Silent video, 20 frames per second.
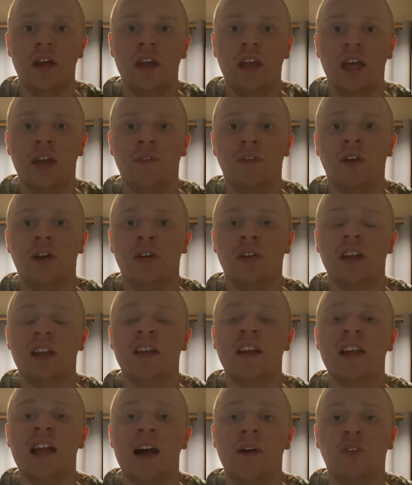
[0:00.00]
even though it
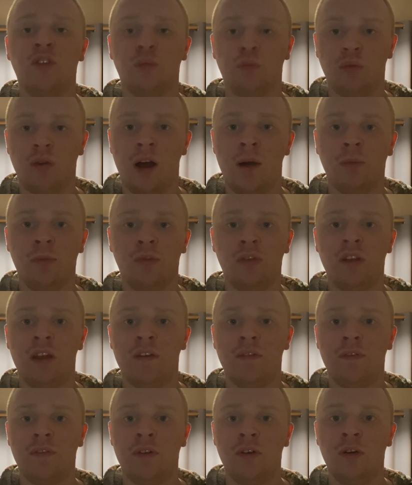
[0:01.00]
did have some problems with that
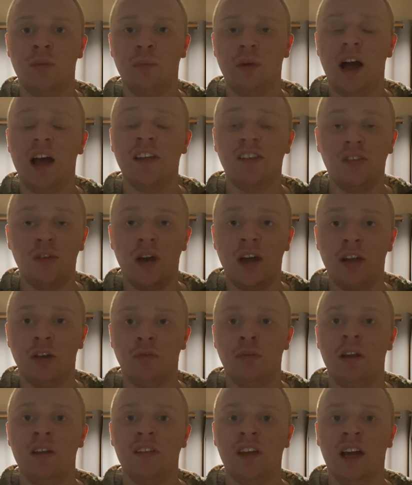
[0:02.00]
film, but I still had a
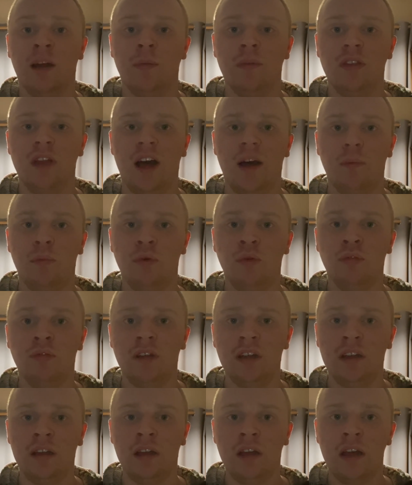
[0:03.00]
great time with that
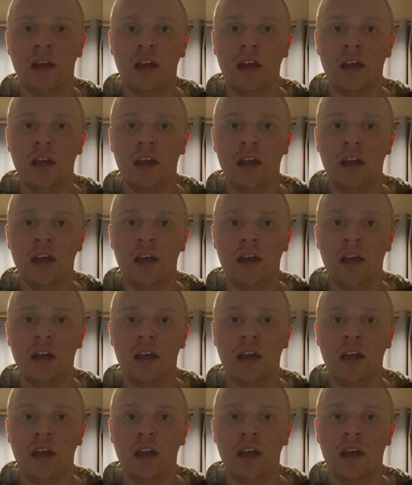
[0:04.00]
movie.